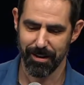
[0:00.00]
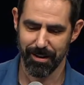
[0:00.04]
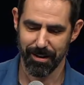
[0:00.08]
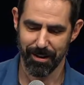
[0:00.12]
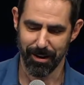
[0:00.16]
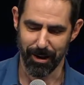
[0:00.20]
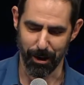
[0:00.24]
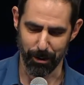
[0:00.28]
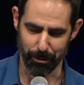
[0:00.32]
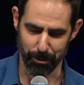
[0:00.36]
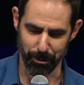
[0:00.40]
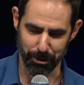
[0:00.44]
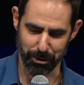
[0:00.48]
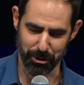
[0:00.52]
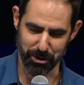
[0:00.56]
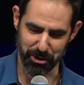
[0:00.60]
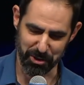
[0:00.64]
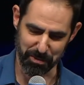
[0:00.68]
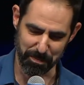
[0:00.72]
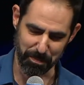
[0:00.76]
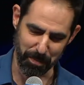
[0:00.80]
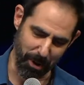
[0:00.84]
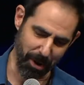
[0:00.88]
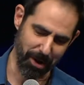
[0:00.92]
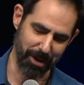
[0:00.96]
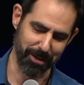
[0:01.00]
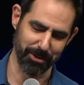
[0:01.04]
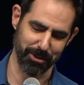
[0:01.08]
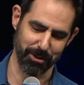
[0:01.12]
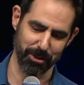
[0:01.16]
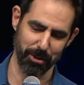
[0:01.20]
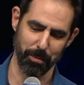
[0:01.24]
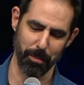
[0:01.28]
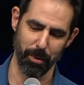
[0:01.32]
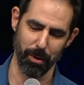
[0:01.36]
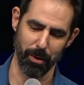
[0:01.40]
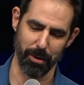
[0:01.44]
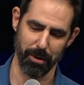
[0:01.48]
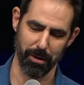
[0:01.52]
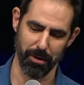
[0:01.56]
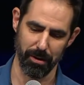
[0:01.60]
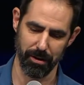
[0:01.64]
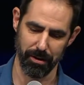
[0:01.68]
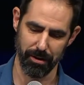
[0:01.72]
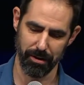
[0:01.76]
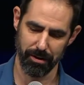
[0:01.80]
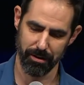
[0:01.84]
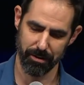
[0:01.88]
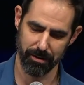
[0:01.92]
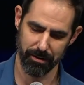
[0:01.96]
are responsible.
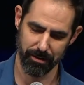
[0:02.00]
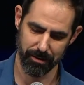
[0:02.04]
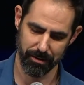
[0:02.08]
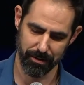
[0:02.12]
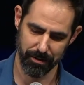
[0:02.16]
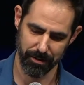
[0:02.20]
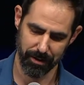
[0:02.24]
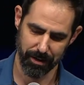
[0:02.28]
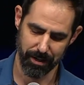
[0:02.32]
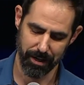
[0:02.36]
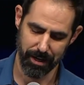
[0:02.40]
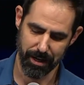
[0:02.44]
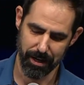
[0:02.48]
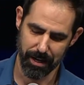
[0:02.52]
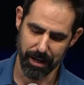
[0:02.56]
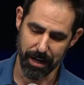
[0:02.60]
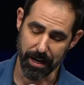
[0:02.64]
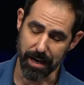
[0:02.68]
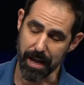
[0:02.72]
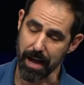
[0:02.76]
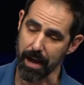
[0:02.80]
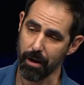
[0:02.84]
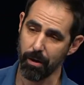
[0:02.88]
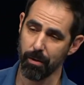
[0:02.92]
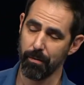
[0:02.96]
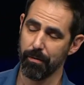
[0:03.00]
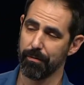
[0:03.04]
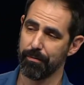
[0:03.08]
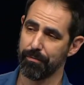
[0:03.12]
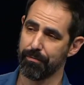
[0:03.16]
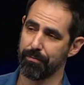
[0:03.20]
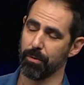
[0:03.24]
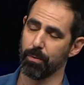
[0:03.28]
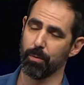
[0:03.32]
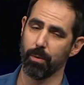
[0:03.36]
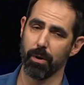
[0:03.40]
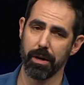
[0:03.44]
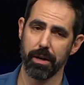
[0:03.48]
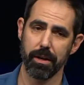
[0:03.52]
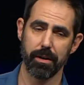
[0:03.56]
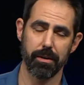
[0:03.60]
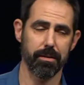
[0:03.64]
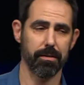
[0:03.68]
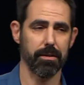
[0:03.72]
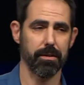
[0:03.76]
Now, for what